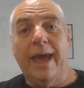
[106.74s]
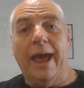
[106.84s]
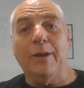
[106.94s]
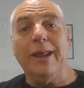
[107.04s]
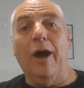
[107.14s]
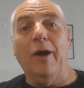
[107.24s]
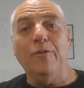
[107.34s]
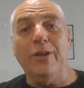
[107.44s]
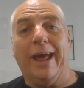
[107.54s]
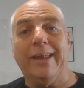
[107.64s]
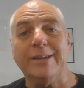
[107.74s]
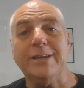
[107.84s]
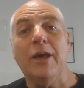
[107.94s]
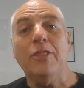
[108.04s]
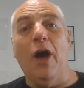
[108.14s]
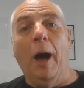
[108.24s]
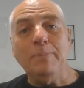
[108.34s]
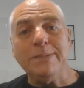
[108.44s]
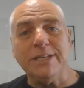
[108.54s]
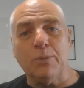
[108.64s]
and he often had it the
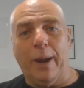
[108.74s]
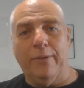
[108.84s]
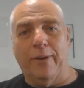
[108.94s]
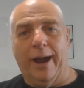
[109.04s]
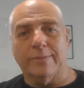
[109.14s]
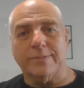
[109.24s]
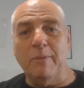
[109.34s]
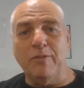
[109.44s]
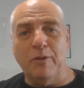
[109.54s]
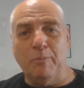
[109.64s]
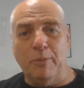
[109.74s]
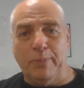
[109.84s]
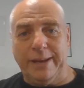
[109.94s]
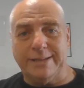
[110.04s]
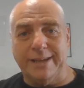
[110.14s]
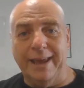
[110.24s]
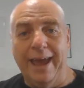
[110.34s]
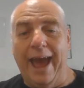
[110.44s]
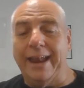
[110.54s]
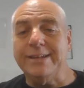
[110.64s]
opposite way around. Of the mobility,
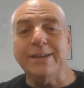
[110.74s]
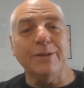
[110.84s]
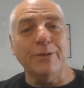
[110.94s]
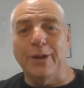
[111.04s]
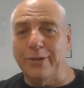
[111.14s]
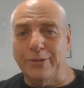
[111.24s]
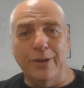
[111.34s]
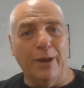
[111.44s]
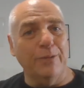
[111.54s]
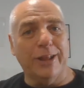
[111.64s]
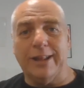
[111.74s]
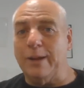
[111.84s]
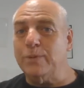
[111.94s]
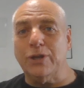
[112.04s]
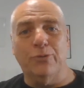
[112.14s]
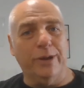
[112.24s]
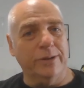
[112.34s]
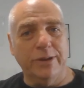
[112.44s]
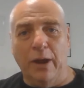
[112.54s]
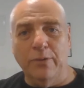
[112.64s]
and he did not know that was a real
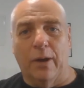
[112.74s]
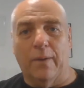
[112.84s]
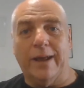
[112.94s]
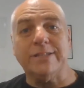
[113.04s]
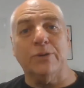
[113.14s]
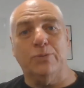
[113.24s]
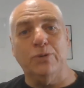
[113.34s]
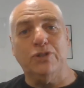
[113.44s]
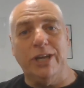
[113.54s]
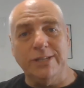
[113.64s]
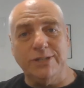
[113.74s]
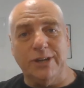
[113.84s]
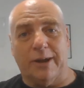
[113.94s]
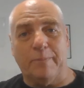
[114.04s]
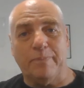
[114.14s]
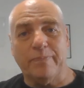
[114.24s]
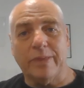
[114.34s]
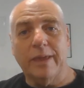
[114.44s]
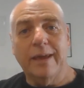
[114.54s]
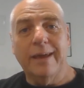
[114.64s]
no-no. It's a rude gesture.
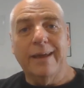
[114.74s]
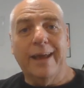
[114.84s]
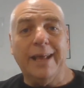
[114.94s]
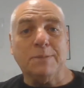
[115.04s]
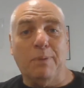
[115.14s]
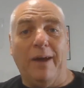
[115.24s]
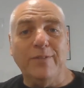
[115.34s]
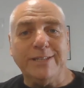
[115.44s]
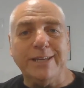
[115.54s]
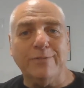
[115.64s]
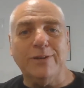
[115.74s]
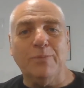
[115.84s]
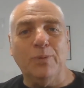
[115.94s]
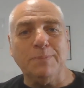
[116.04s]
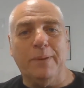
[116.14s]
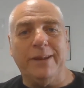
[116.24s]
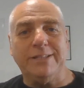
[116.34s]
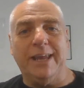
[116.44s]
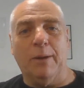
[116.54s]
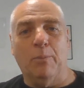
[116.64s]
His private secretary whispered it
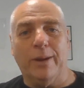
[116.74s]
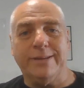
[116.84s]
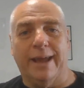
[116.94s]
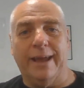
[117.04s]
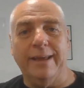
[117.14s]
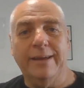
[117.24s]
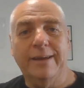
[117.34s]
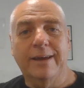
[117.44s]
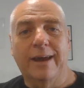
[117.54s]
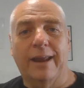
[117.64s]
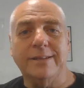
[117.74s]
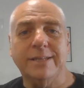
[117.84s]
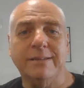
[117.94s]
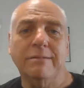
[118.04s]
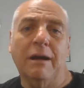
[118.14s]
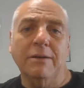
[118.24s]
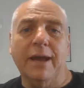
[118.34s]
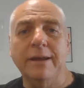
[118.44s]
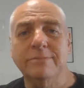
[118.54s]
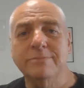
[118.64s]
to him one day, and he said,
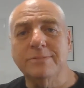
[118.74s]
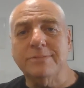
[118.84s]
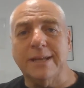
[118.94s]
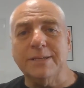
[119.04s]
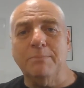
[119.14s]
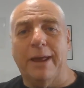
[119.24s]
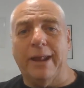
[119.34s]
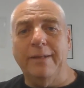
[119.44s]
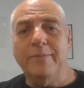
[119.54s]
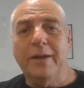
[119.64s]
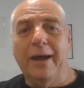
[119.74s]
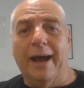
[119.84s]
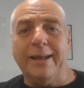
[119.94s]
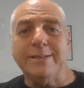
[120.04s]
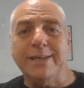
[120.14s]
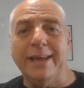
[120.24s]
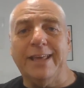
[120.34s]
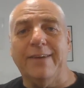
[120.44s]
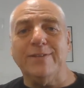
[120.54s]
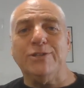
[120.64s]
"Okay, doesn't matter. I can say
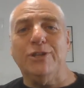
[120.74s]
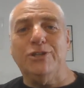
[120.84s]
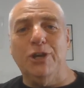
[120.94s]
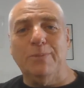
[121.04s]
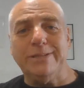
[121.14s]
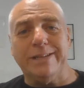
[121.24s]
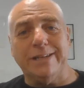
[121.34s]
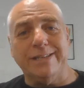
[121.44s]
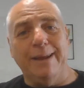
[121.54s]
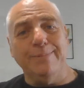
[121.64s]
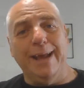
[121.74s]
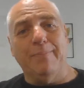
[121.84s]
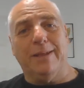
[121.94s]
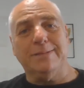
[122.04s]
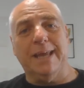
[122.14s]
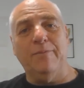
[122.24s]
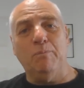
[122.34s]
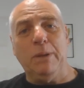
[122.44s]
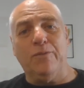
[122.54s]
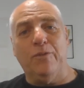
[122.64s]
give it to the Germans at the same time and say peace